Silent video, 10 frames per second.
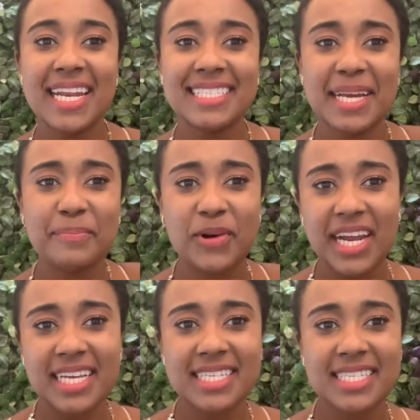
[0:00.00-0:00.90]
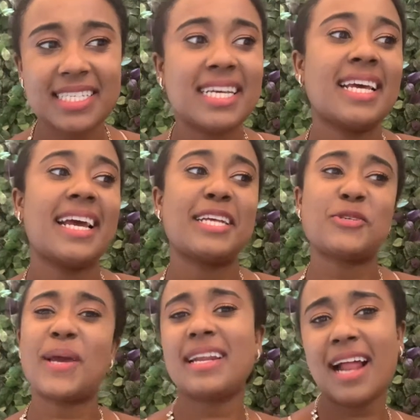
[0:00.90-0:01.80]
take breaks. It's
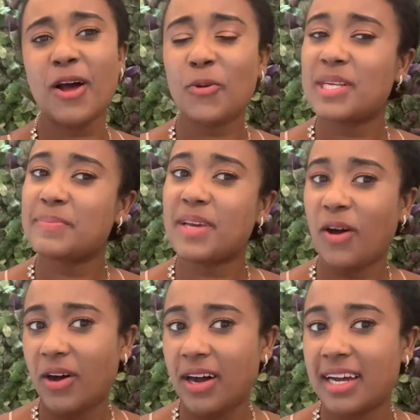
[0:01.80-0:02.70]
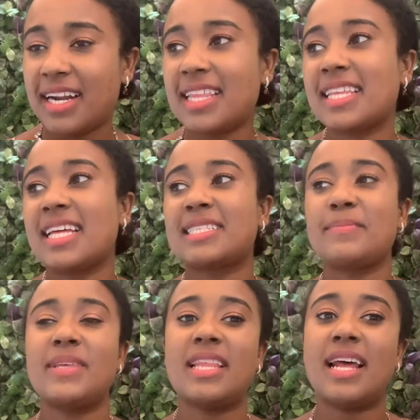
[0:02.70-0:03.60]
okay to not always be on. I think that's
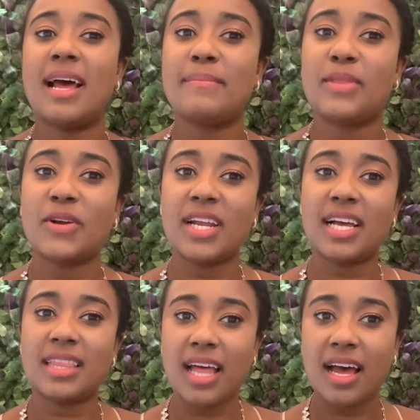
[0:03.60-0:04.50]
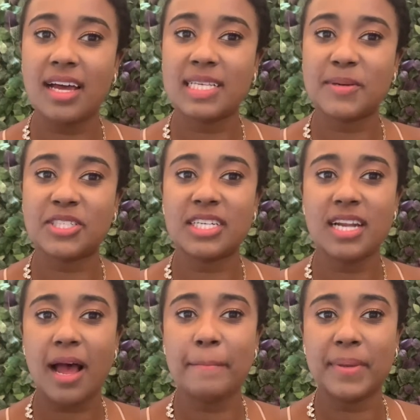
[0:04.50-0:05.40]
something that I'm learning a lot, especially
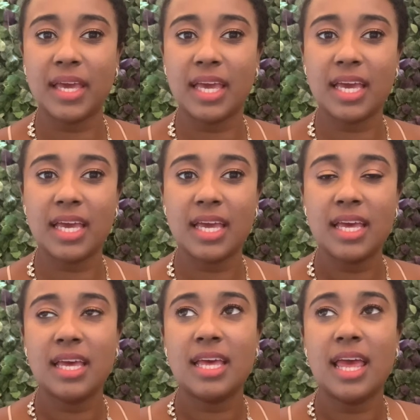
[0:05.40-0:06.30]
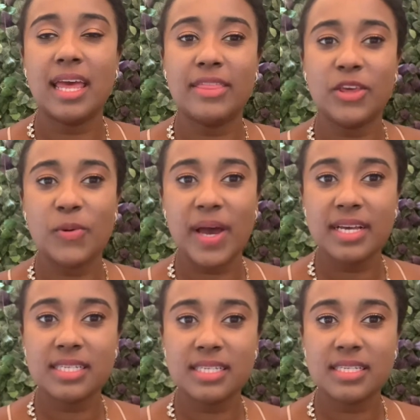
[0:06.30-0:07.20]
not being in the
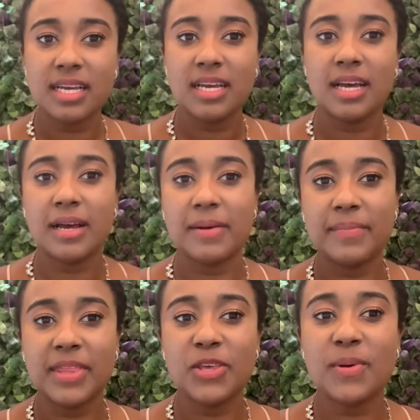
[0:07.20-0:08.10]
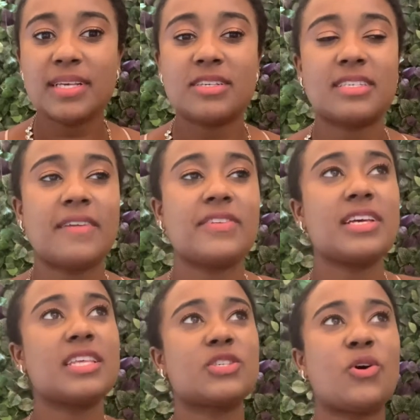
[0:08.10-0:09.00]
U.S. In the U.S., there's definitely
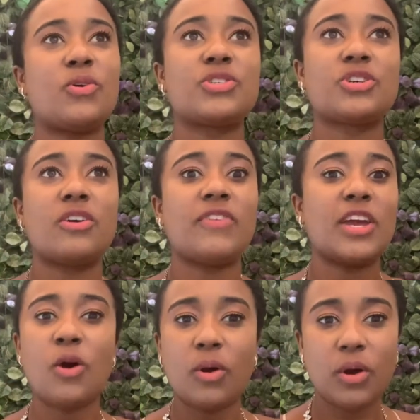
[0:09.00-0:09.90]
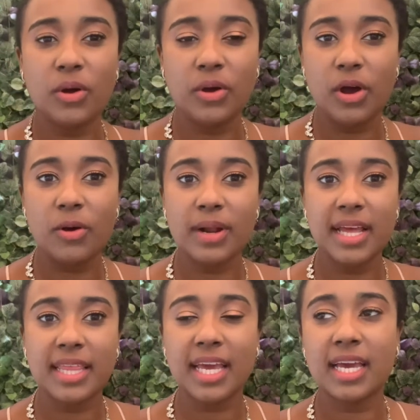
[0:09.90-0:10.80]
this culture of go, go, go, go, go, and I
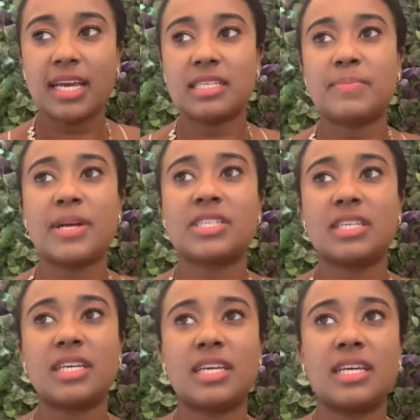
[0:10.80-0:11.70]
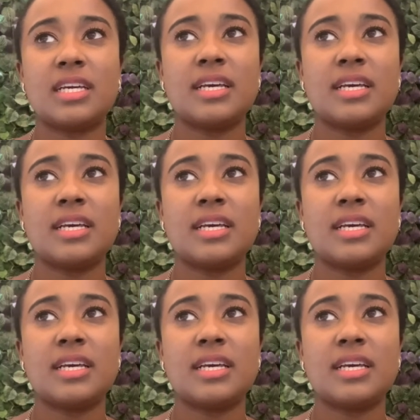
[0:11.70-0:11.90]
think especially